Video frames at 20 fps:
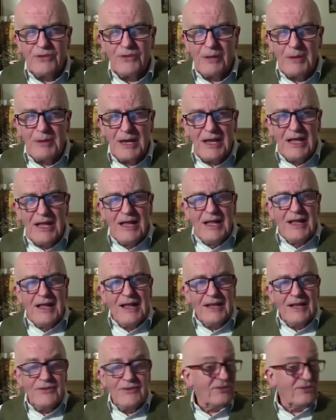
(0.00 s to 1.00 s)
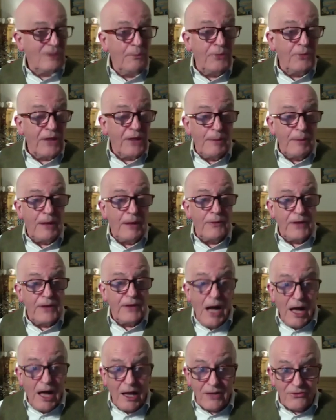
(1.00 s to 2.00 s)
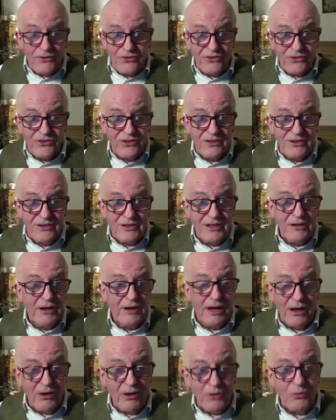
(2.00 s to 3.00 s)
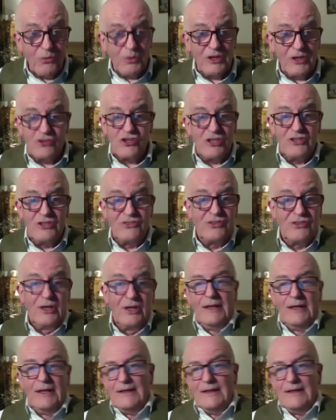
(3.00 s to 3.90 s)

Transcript: I mean, is there something about the arts, you know, which is,